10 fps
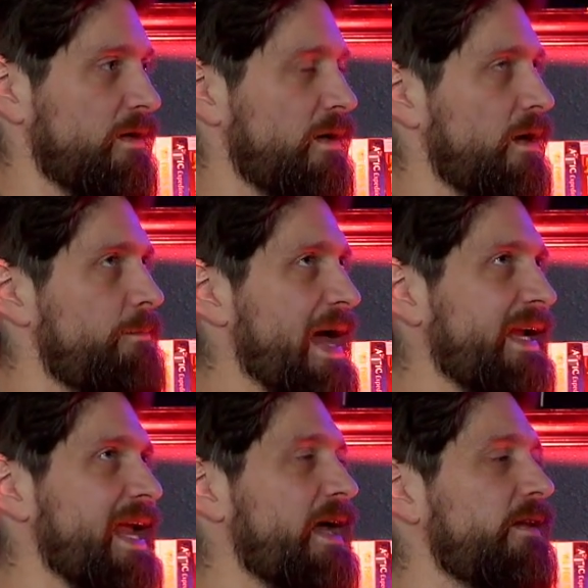a
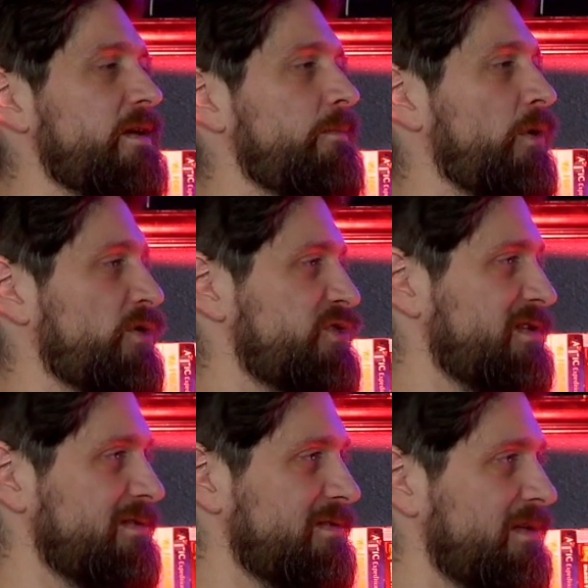back alley
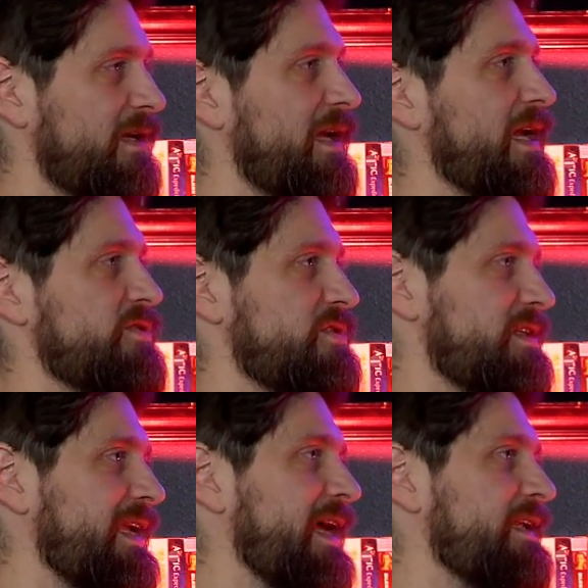abortion, and
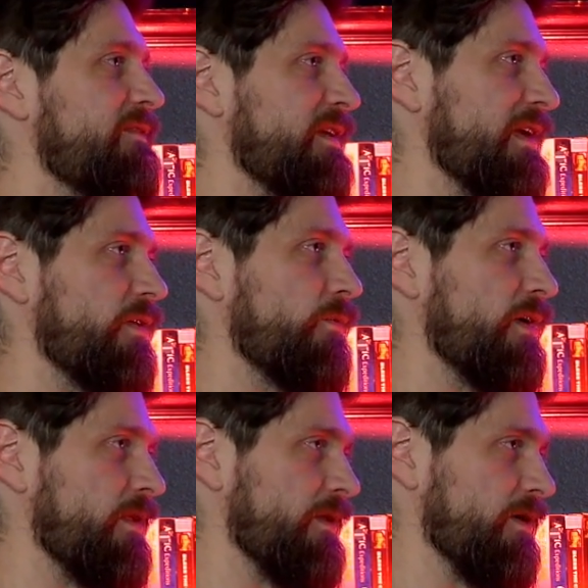she can't even get
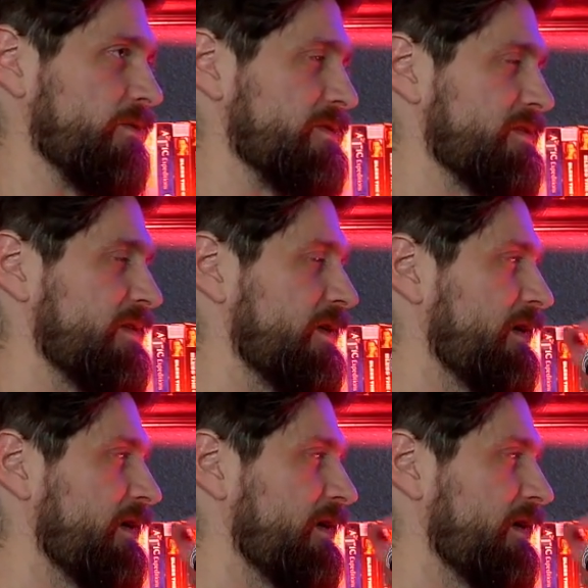one of those.